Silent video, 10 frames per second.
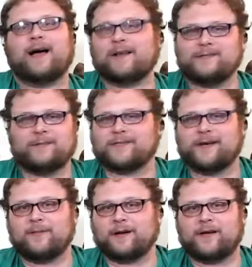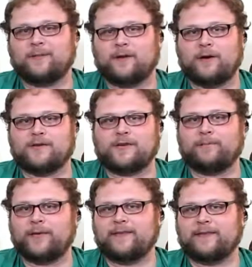I just want to talk about a couple cards you can
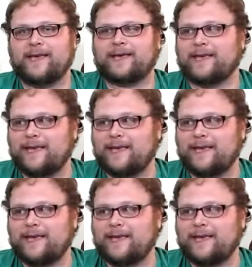play in the deck